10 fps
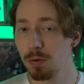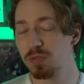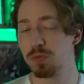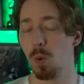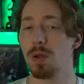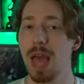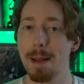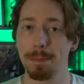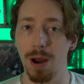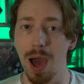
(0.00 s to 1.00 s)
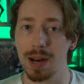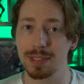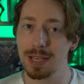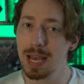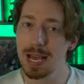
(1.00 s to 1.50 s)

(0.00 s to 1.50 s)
for that product?